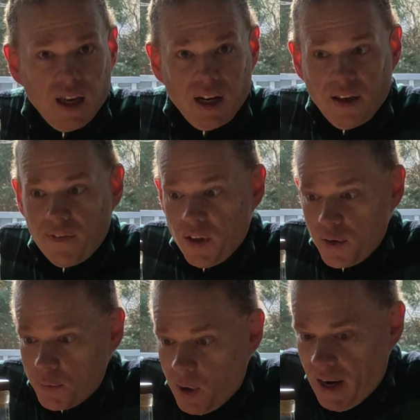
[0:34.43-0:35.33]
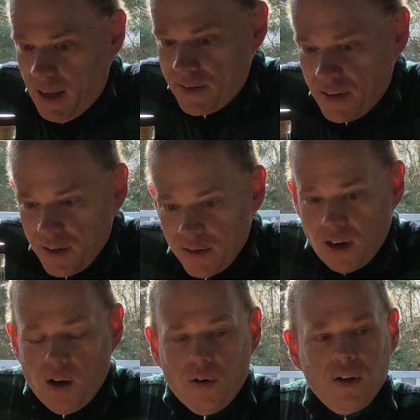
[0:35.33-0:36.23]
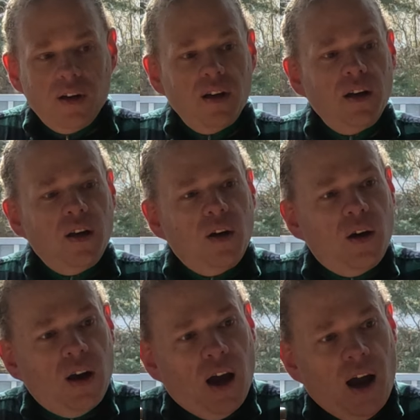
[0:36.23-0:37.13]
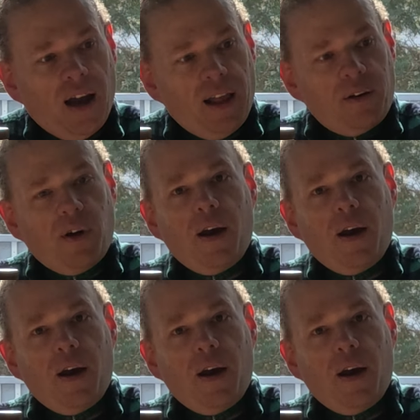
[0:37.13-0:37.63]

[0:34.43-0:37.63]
any of those brands. So, I like